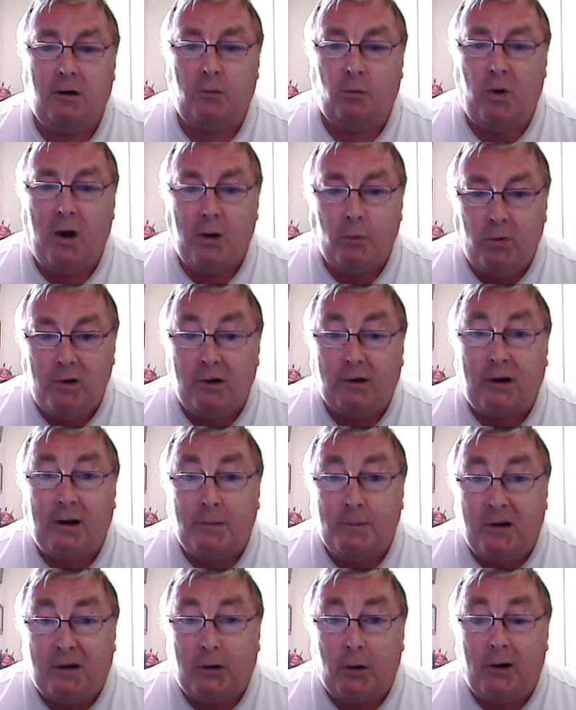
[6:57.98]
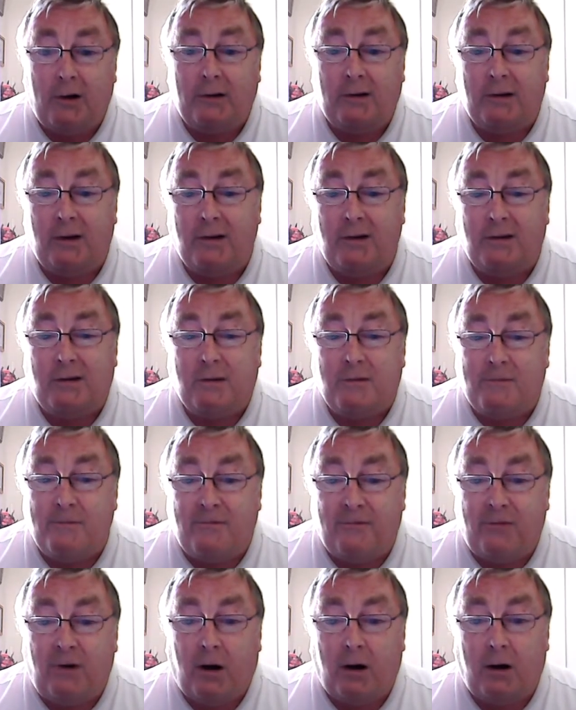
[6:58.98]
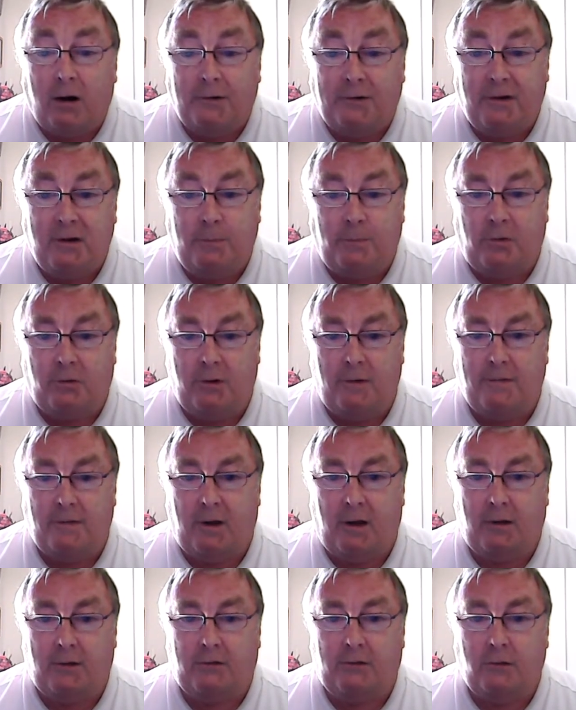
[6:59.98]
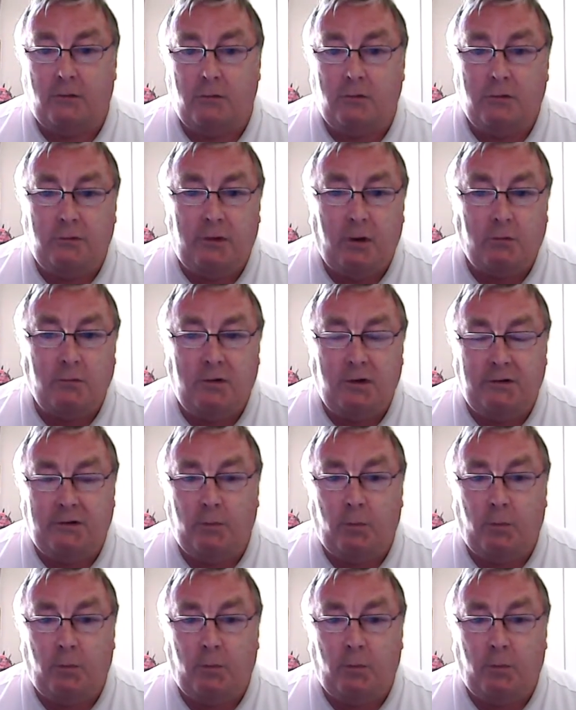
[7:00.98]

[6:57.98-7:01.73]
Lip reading: Where we're going to be going is far deeper in that, so you don't need